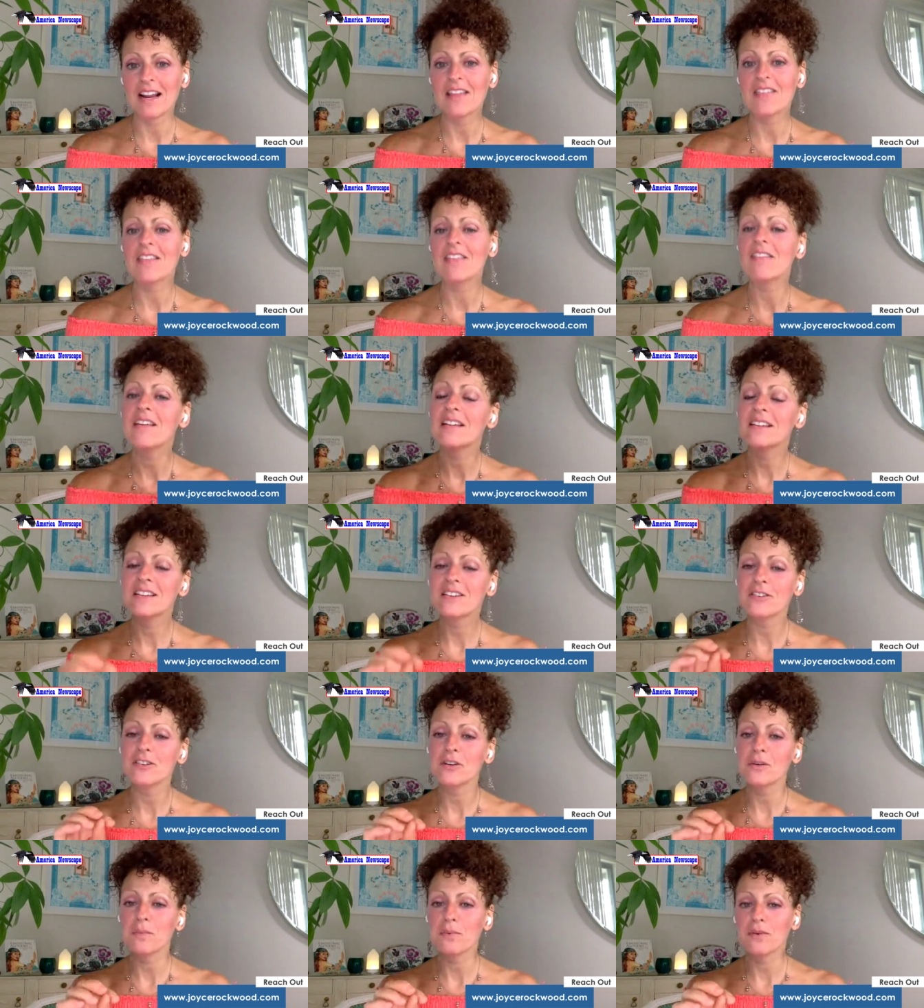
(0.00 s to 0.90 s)
And then they
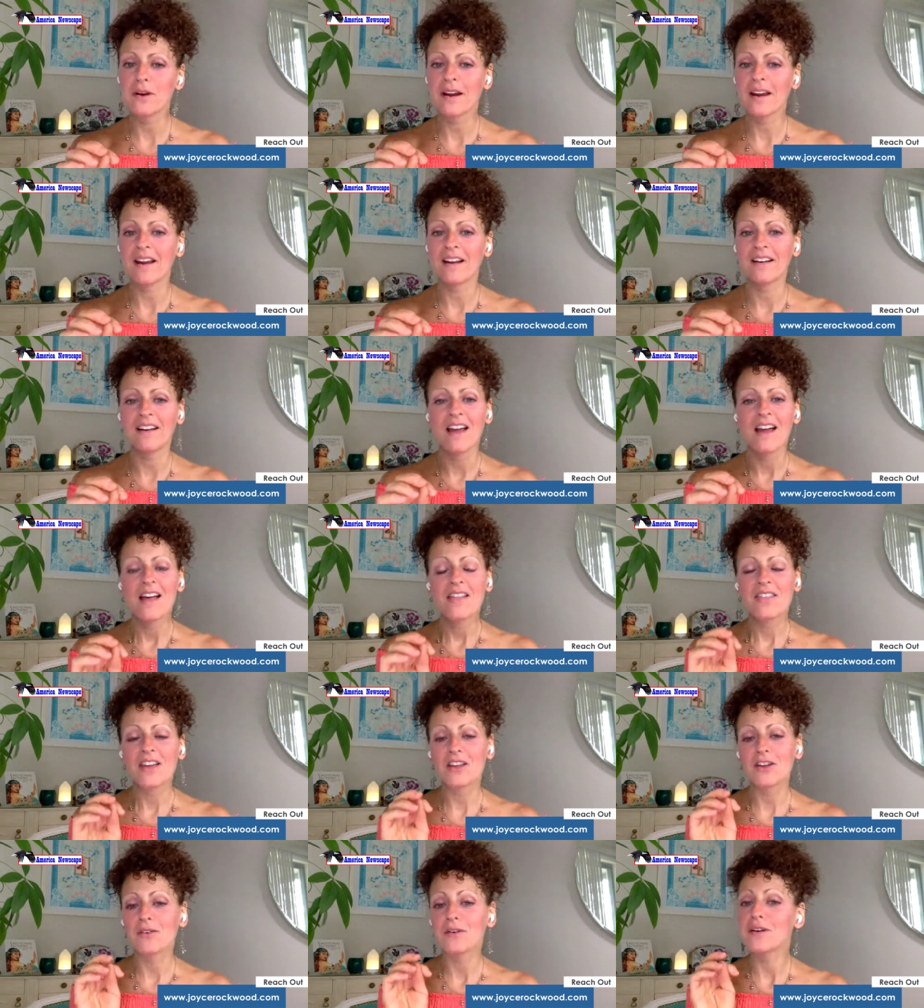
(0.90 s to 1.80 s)
tell your brain
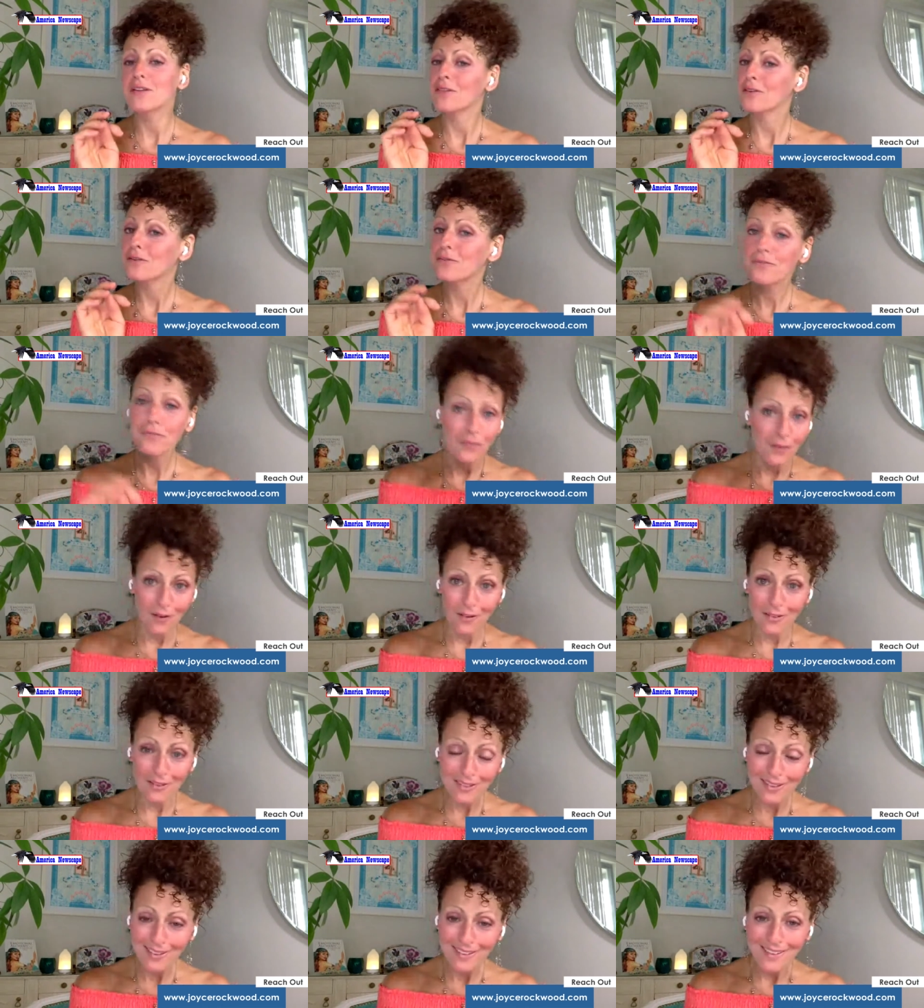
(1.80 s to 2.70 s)
that you're either
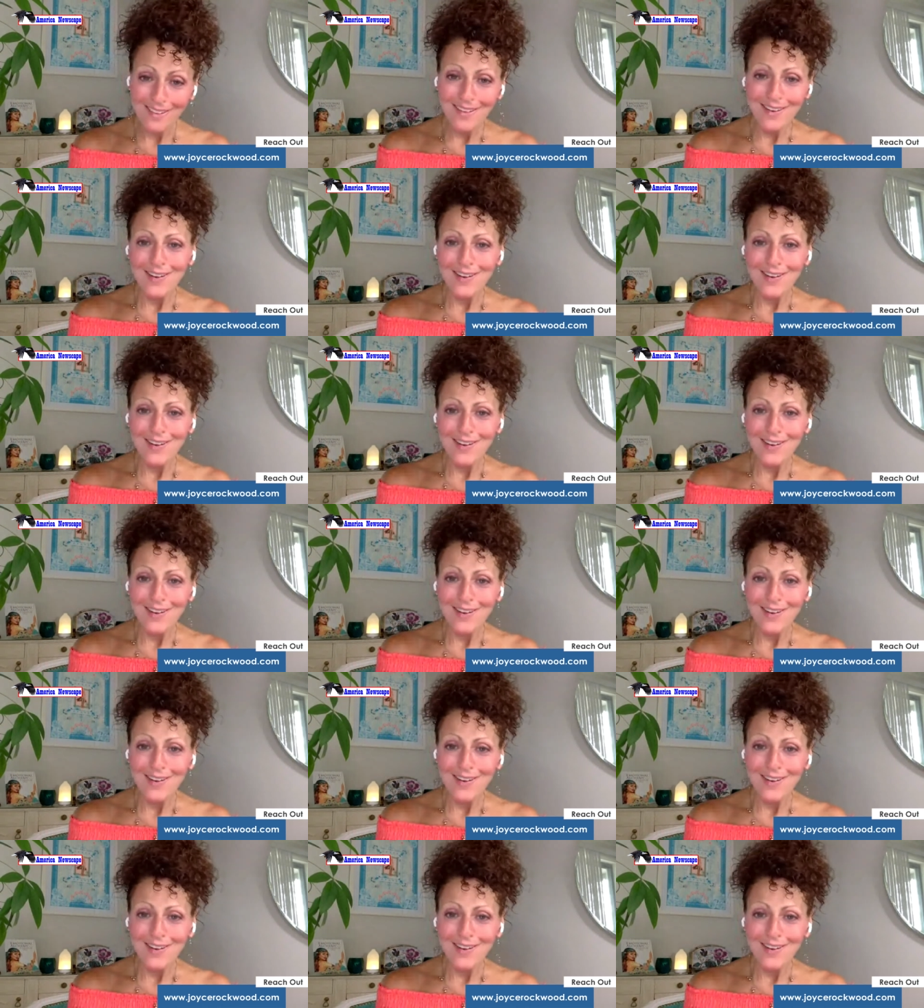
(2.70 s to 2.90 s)
full